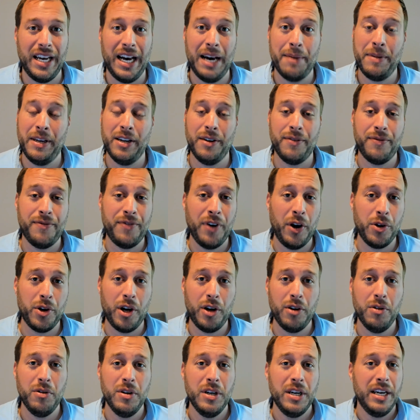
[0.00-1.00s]
I mean, a
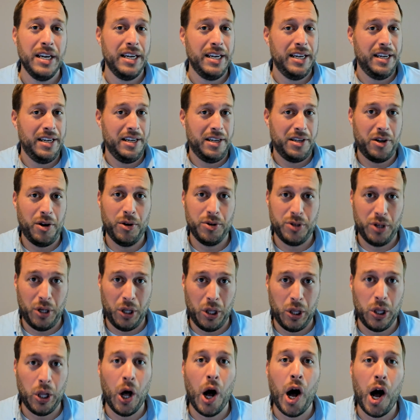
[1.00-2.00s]
photo goes a
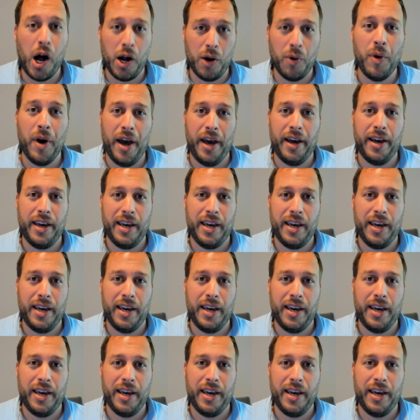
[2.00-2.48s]
long way.